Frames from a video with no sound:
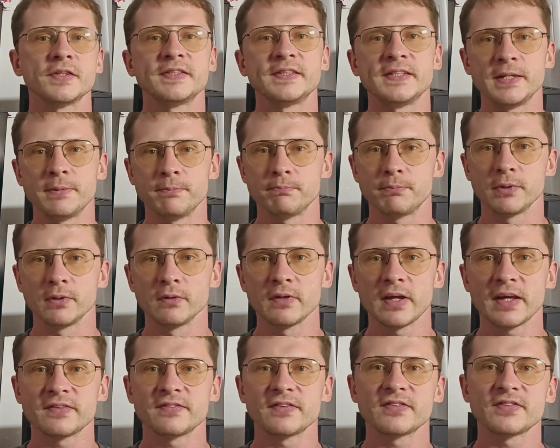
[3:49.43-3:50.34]

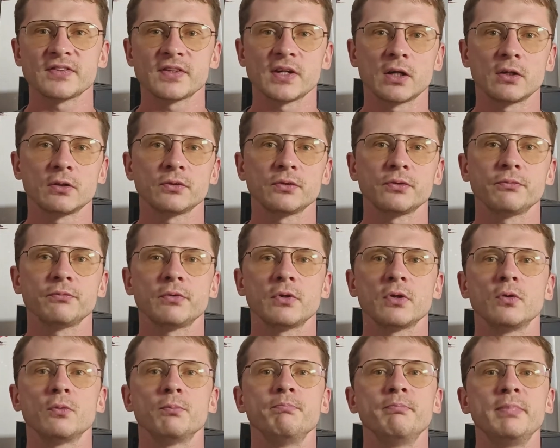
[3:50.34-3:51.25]
simple at the start,
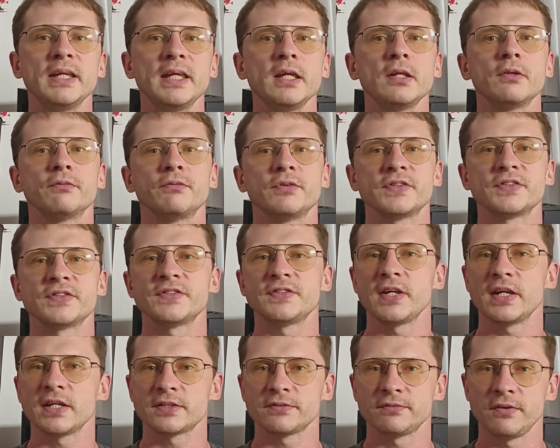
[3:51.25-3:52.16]
we'll begin with
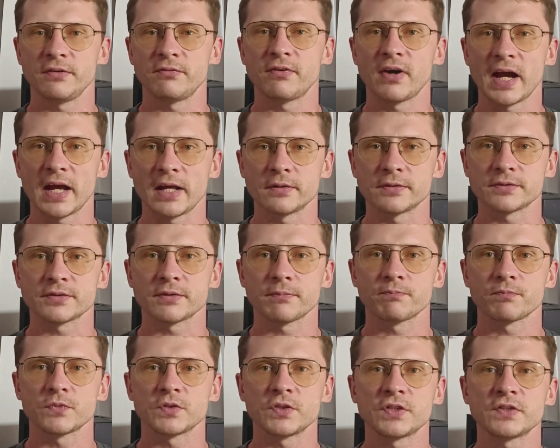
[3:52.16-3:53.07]
CSV files.
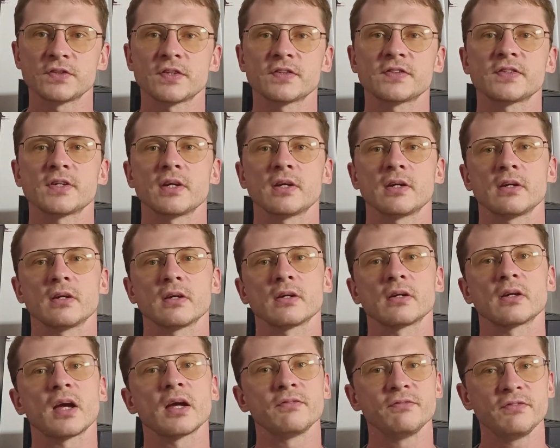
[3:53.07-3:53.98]
This is
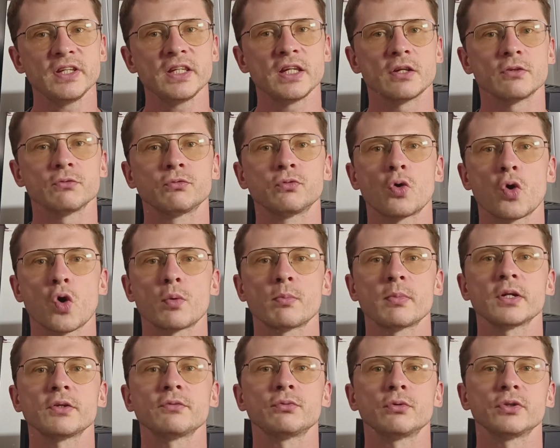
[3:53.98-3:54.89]
a convenient
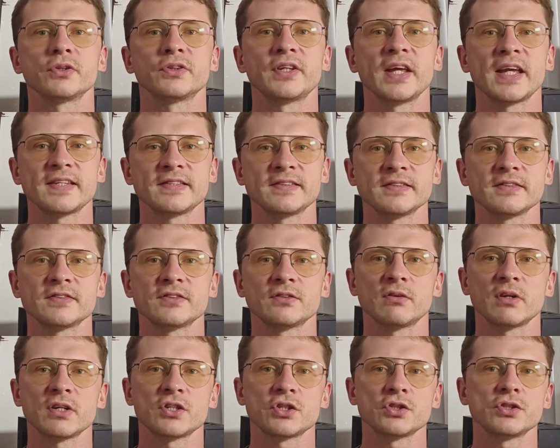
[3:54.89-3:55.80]
format for testing
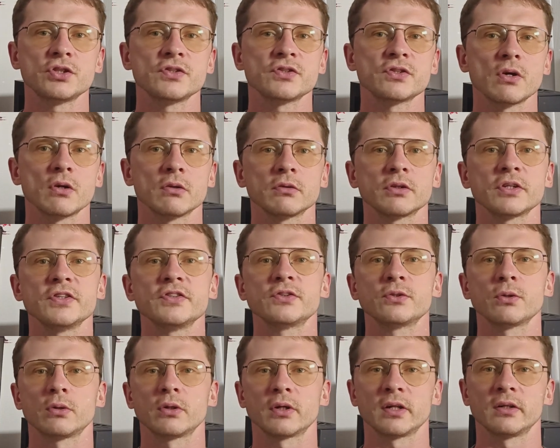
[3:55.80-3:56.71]
strategies on
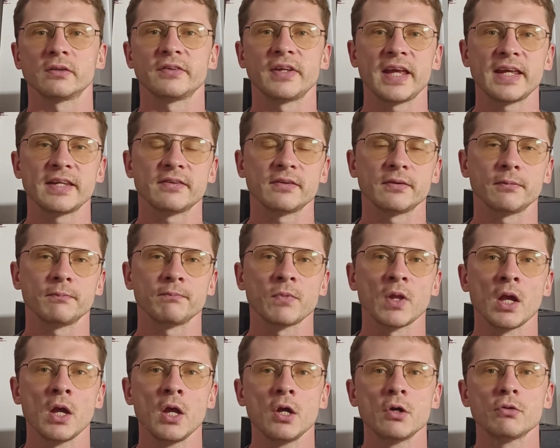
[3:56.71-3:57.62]
historical data.
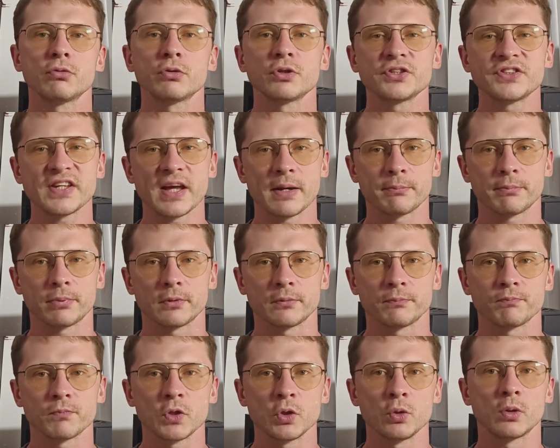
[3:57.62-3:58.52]
For
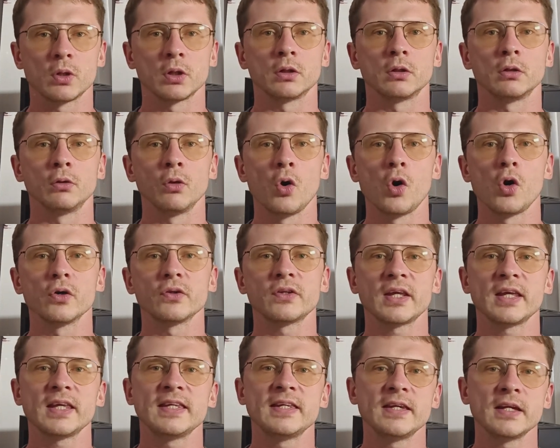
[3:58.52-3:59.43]
example, you can
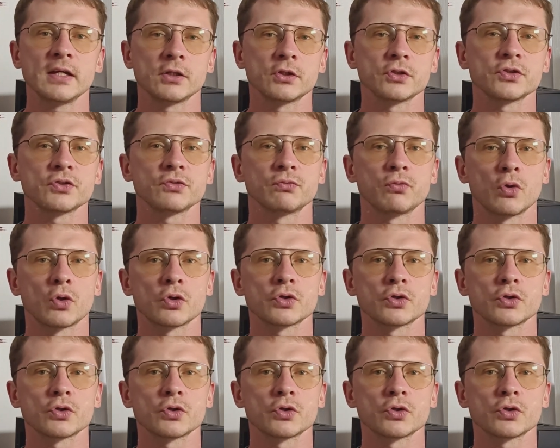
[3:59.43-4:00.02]
load a year's